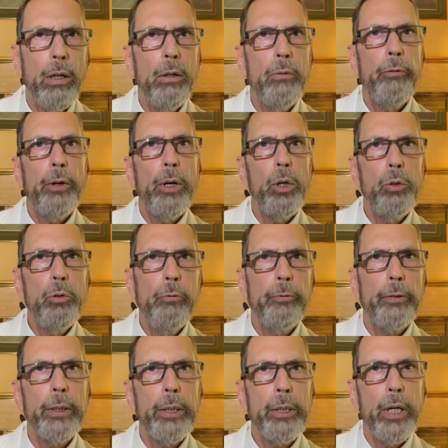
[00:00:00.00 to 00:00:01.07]
of
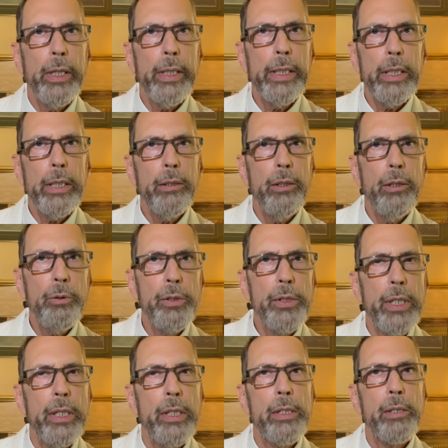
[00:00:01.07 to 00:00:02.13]

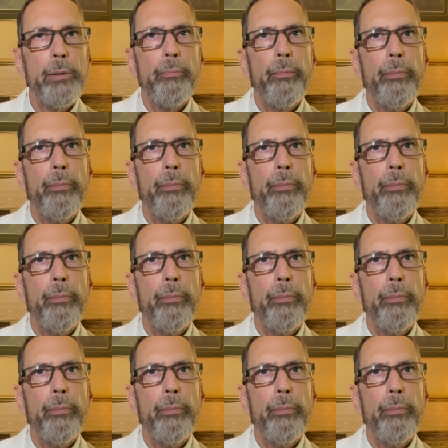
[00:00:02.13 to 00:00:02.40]
overdiagnosis.